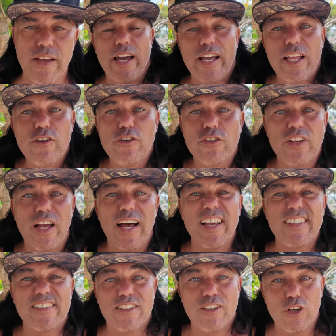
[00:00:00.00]
And I just
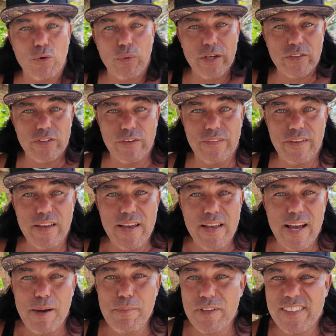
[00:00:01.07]
asked the question.
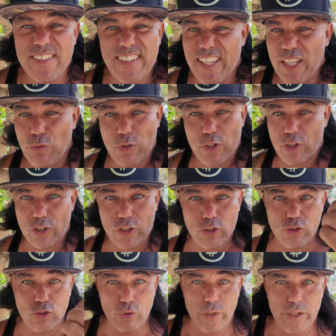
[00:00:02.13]
I'm not saying we're going
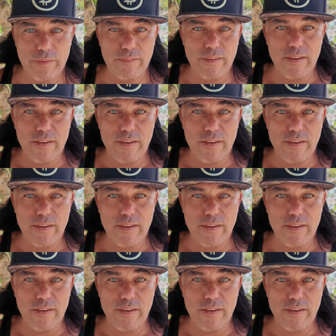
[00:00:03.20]
to do it.